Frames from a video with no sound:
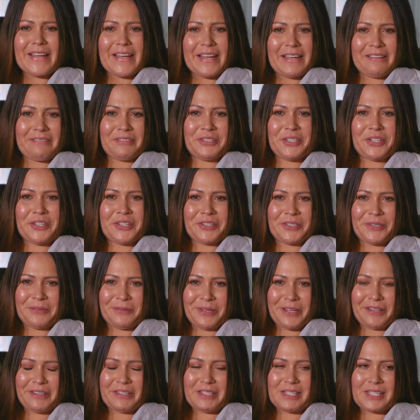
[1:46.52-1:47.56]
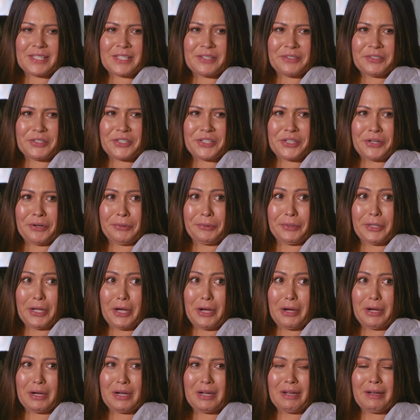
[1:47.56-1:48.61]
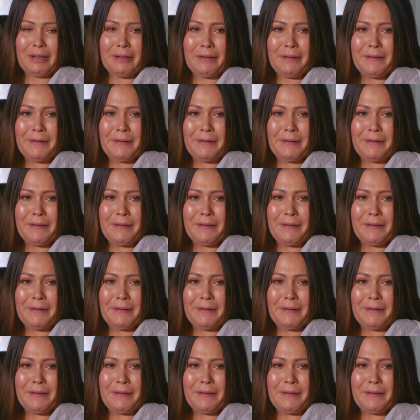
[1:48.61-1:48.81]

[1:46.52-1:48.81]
I haven't talked about this for so long.